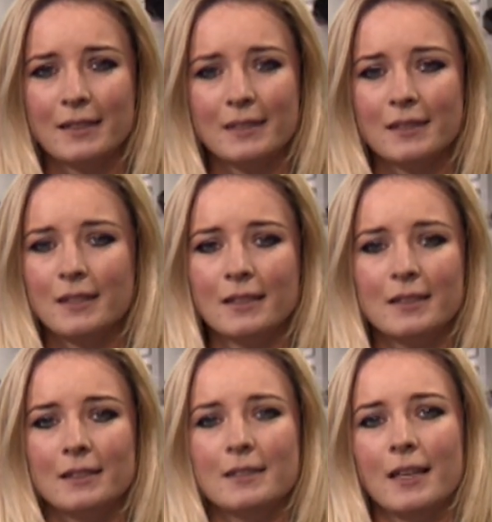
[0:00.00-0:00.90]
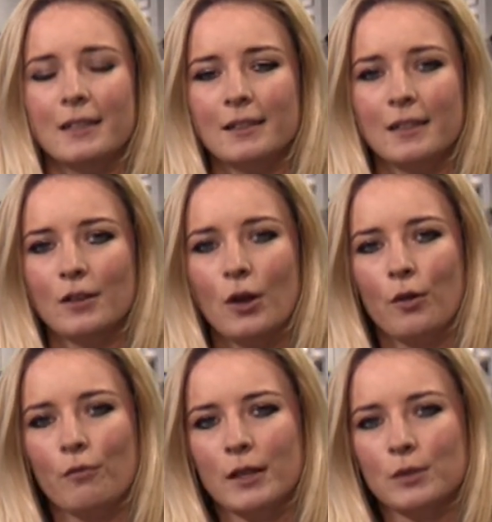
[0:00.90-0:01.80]
He did state that
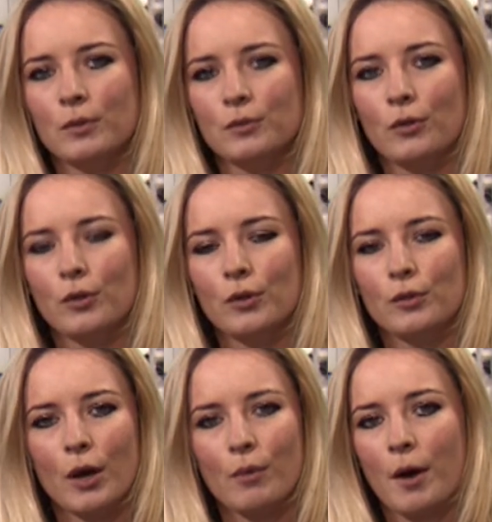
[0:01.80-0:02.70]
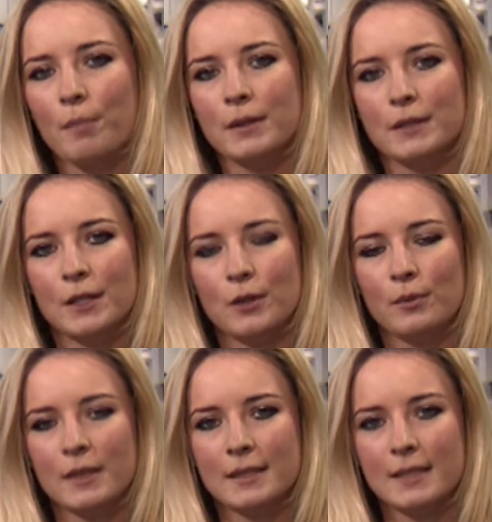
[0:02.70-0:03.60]
rates will not go up until
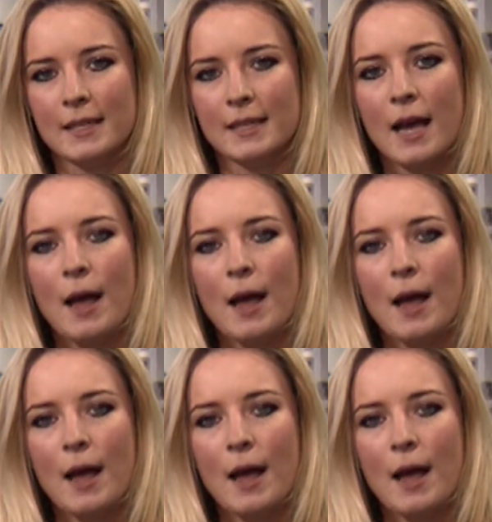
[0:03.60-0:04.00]
we see